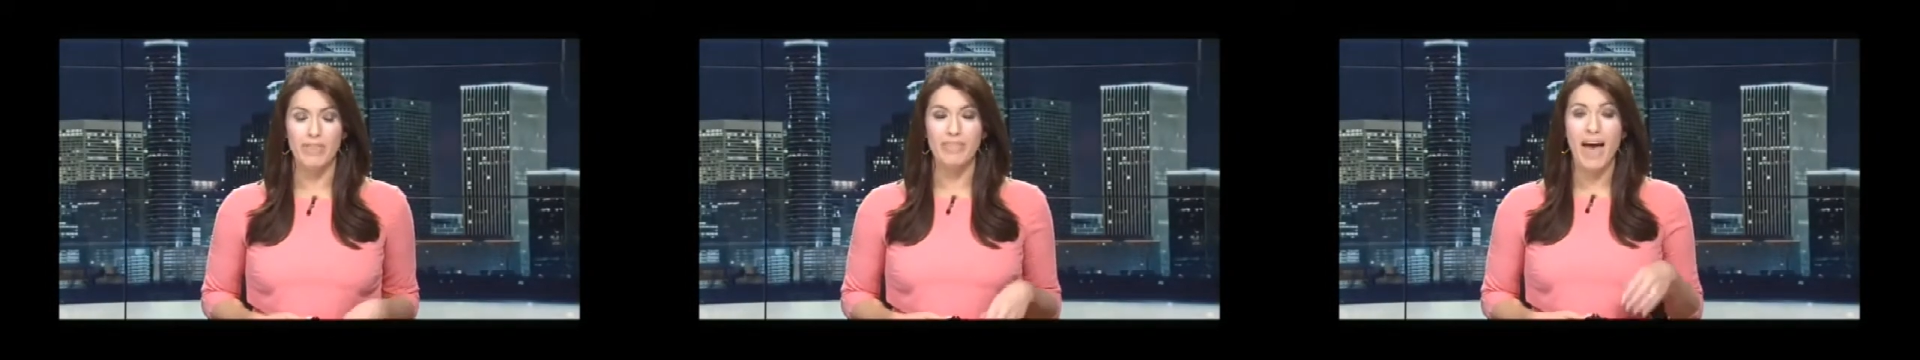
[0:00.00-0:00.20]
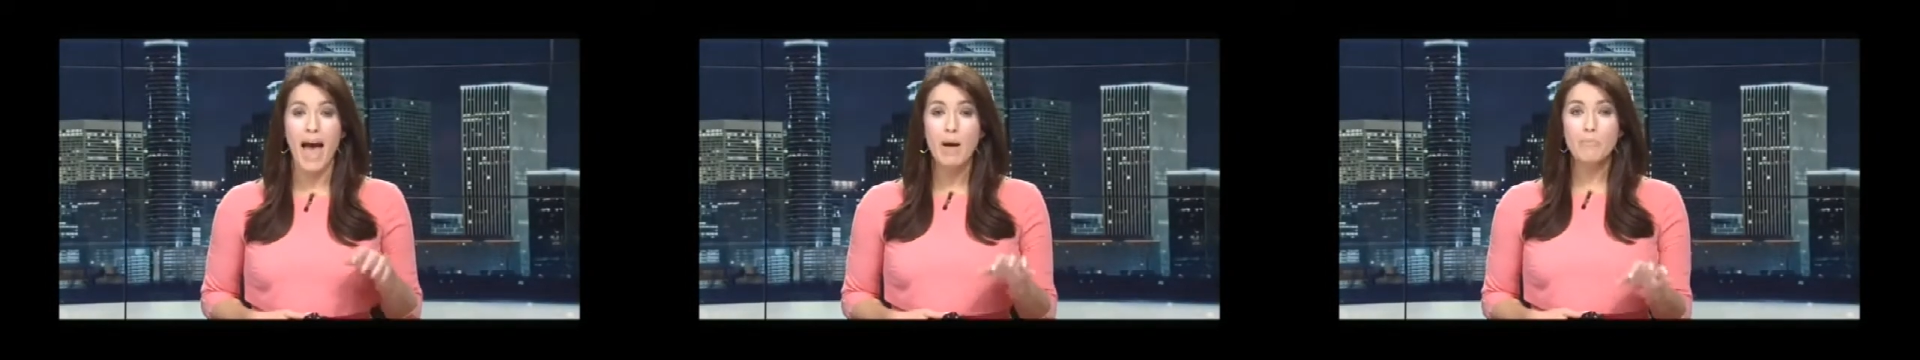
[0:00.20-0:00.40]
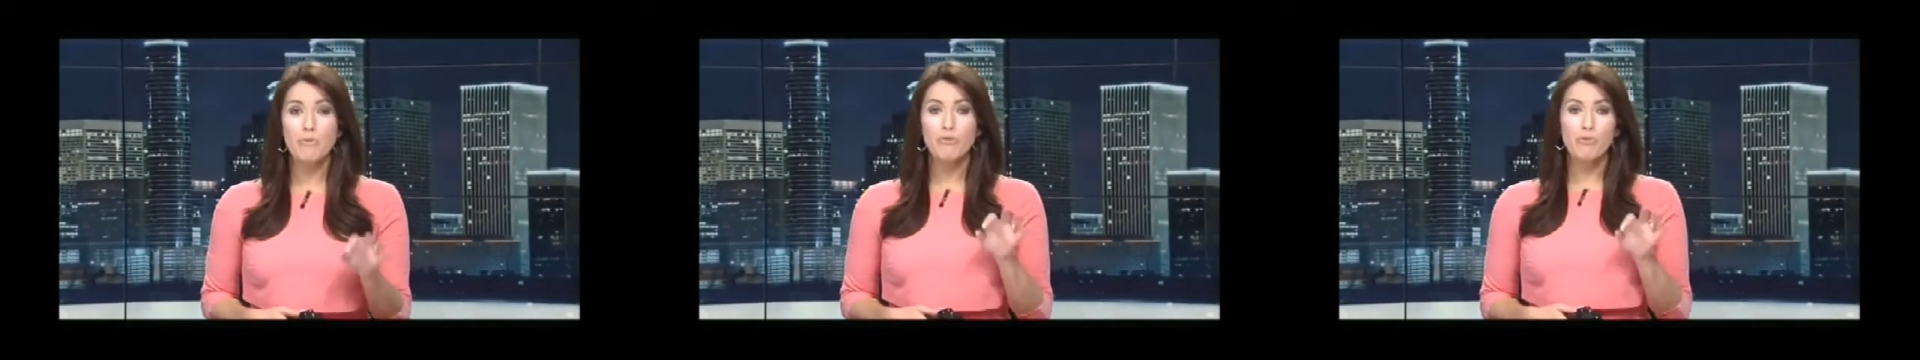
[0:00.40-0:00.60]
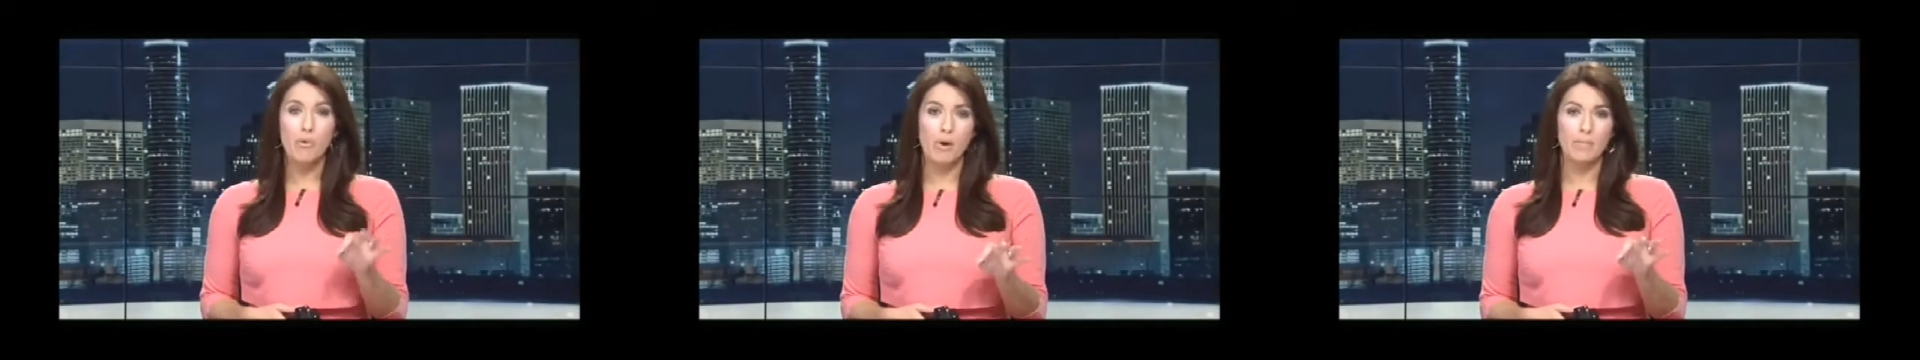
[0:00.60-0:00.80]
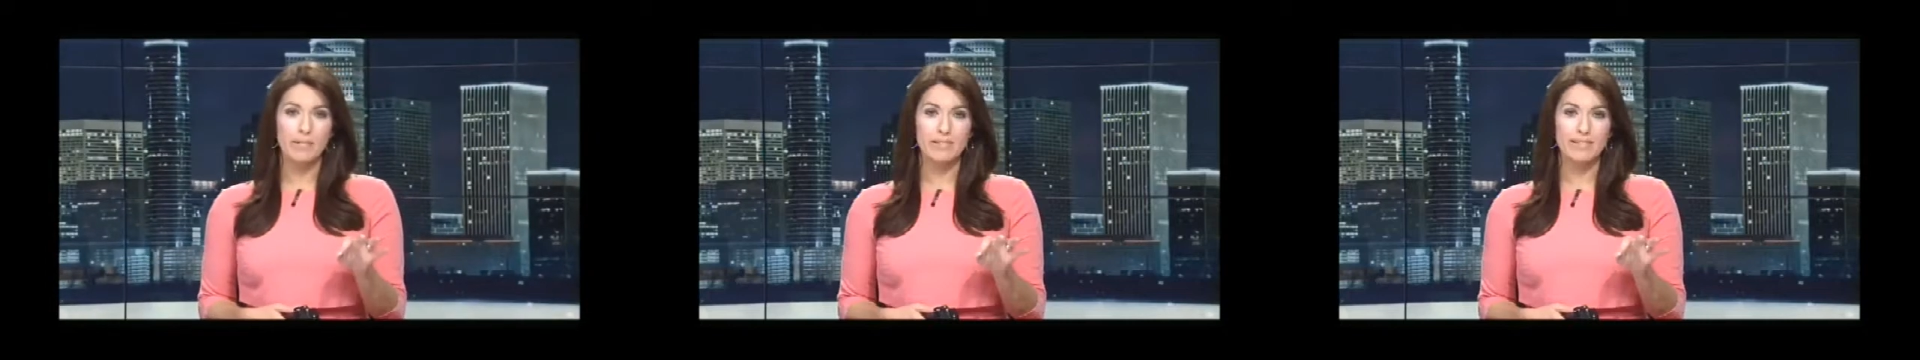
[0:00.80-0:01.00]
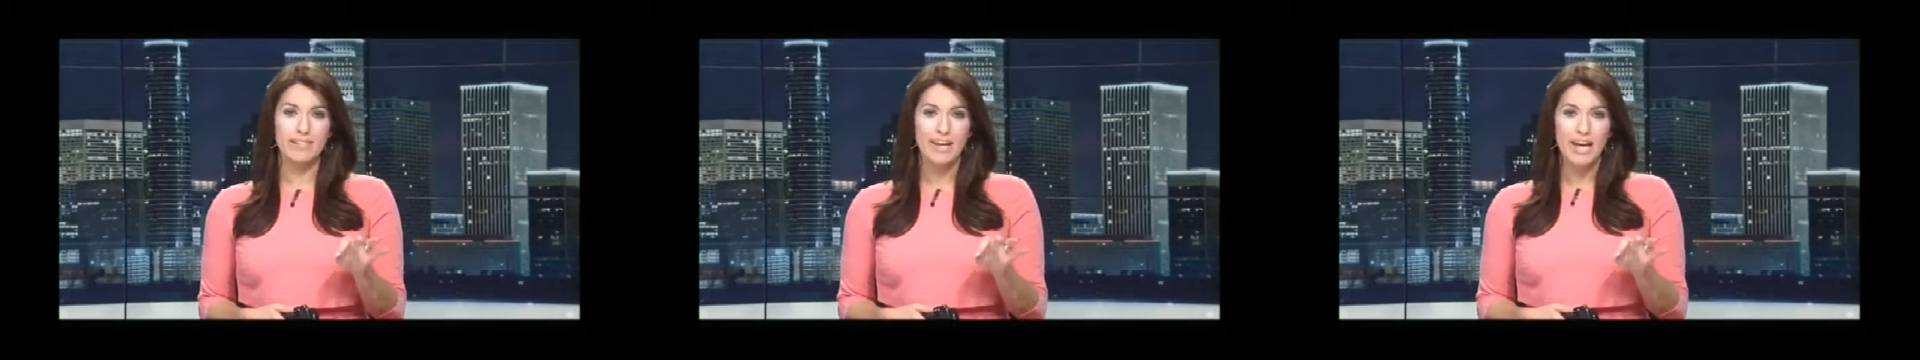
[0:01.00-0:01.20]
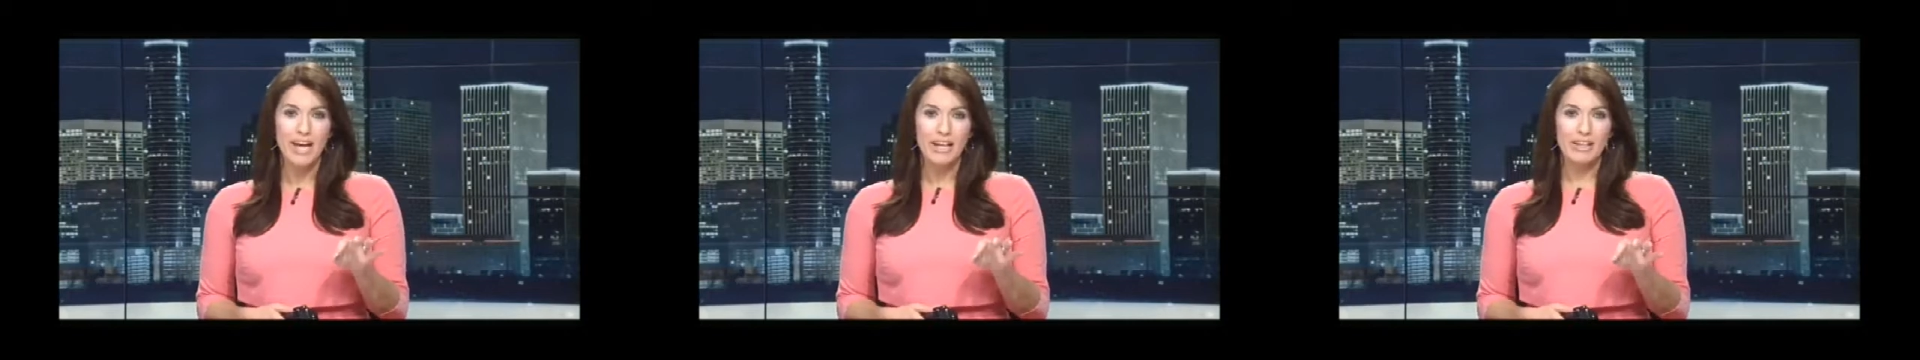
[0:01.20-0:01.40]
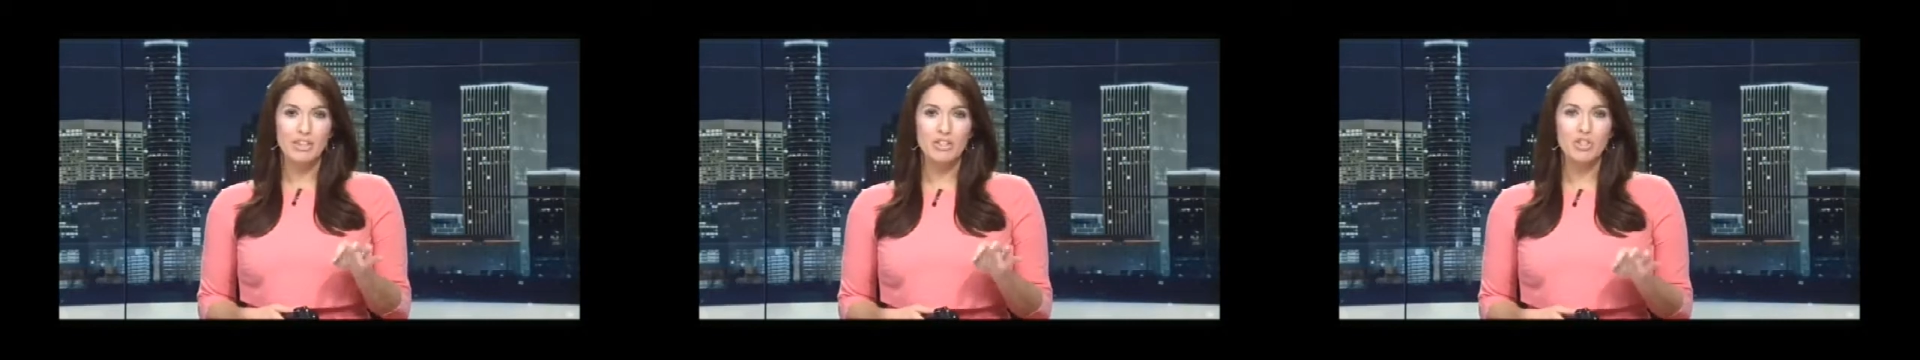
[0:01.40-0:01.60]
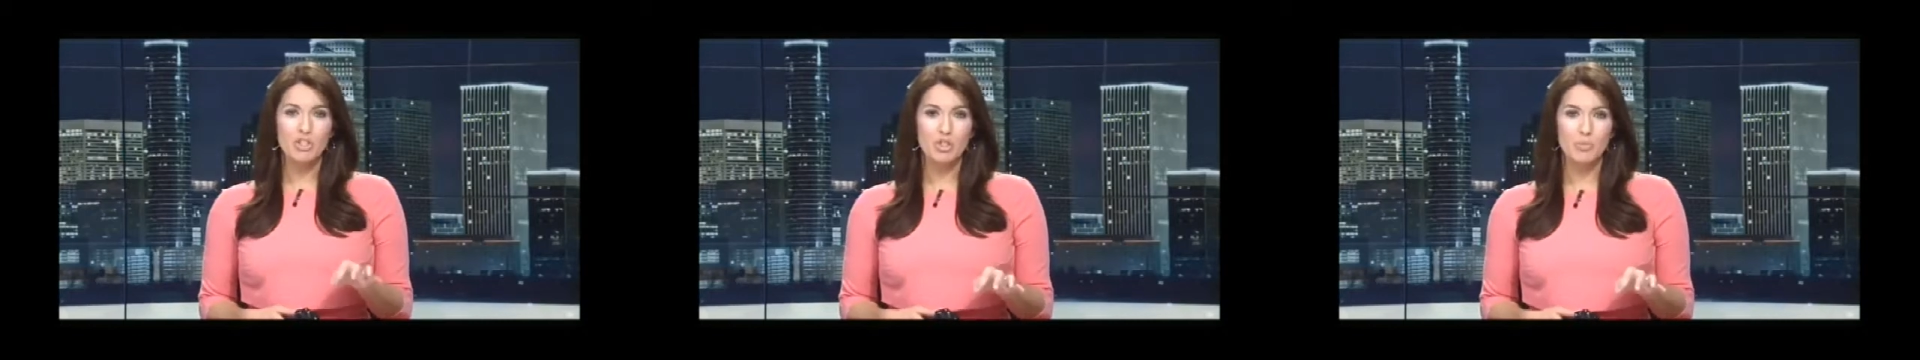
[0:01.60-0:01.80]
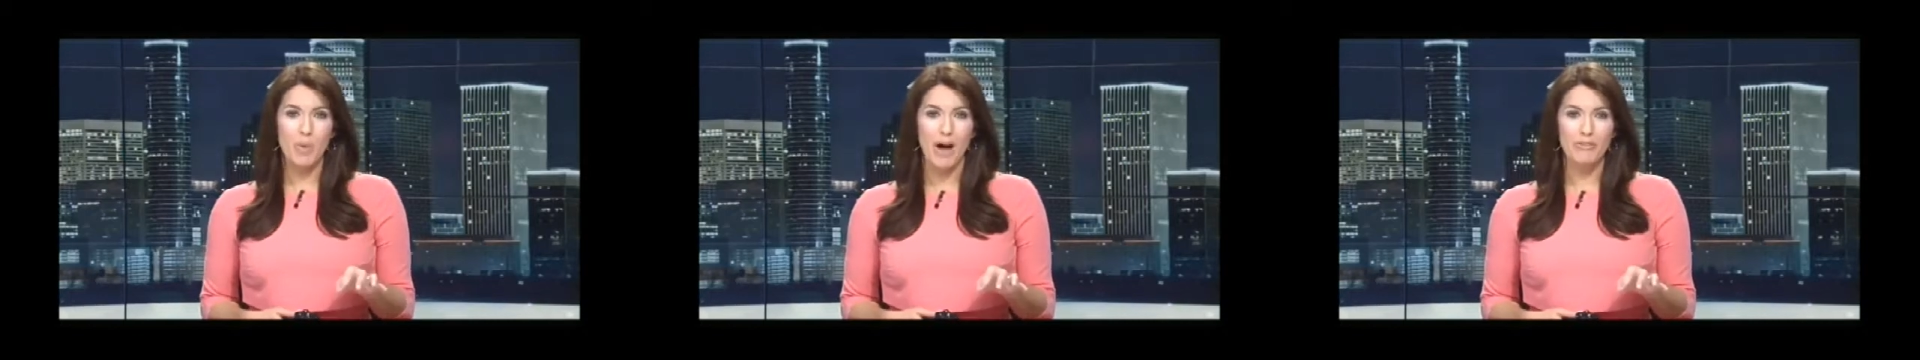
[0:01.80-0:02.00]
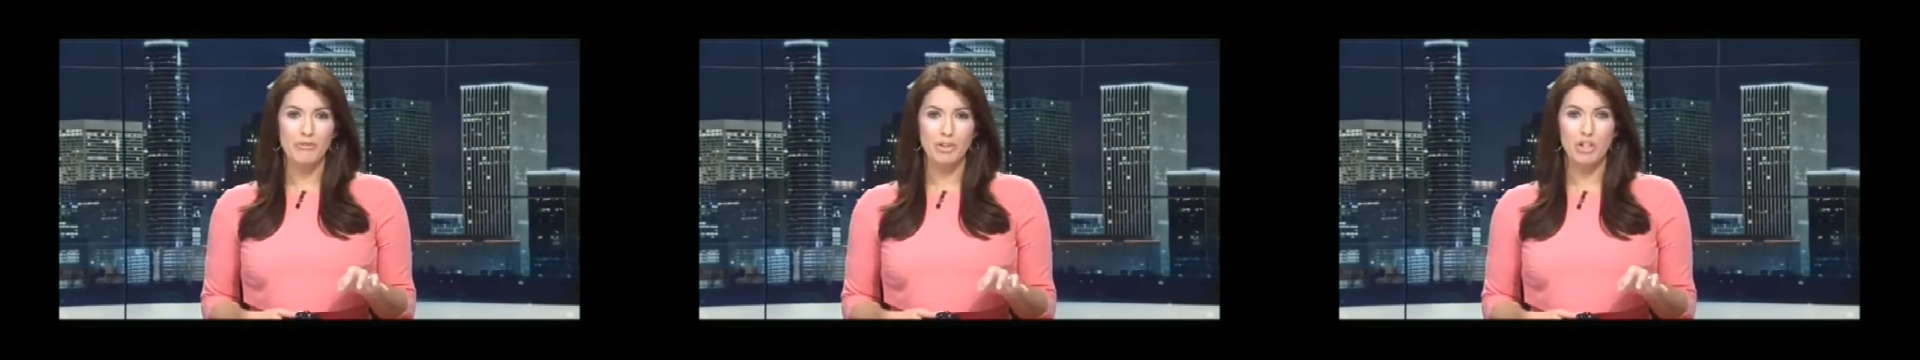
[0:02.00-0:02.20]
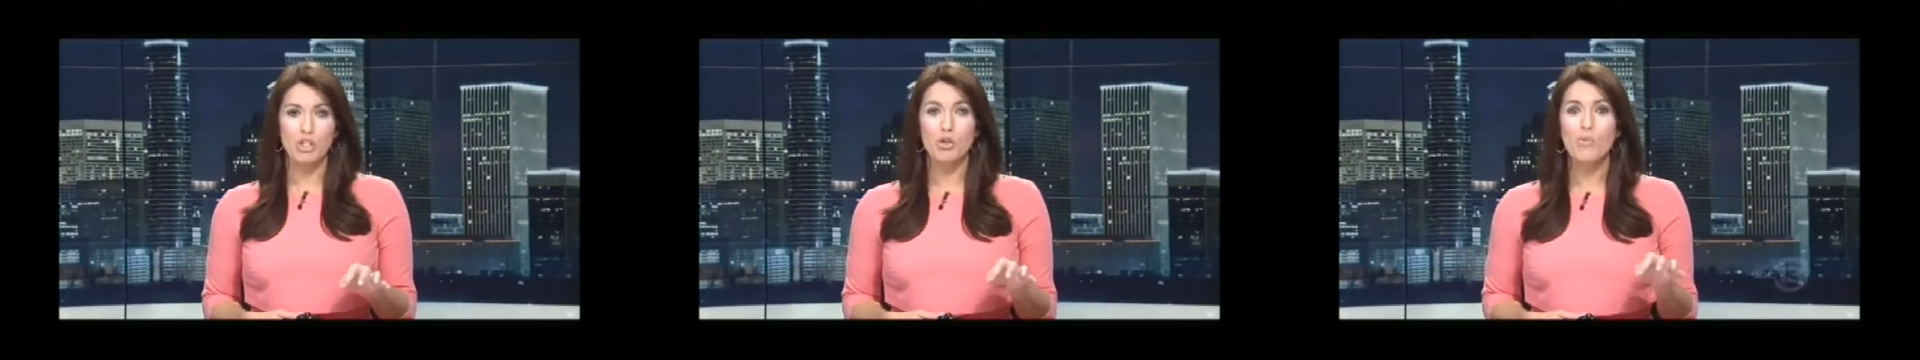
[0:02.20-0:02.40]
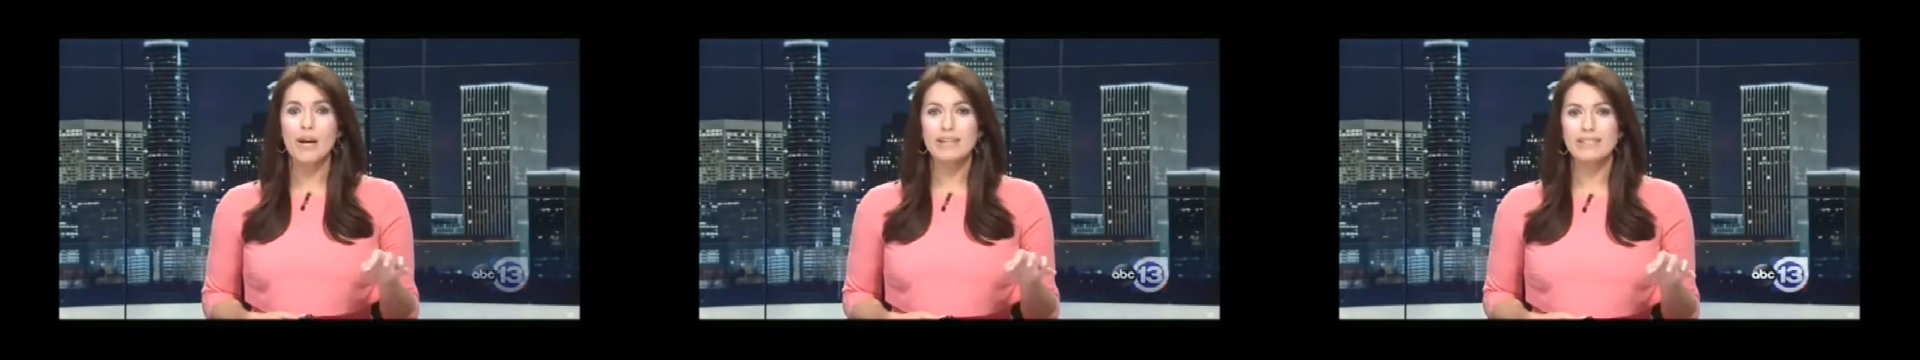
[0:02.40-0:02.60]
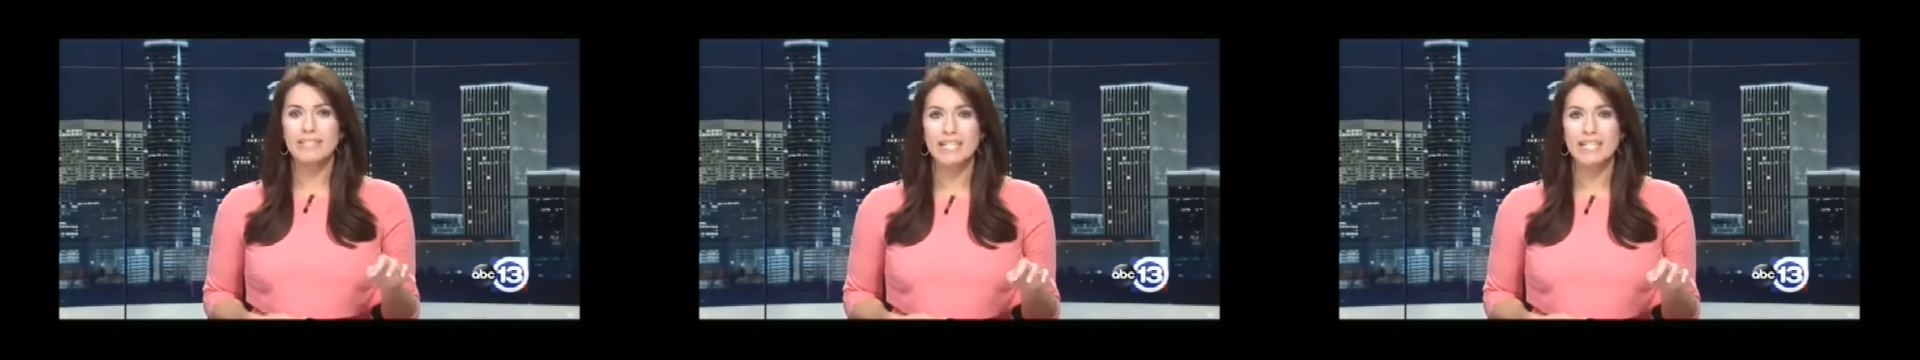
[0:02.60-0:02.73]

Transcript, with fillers: That performance clinched a spot for the U.S.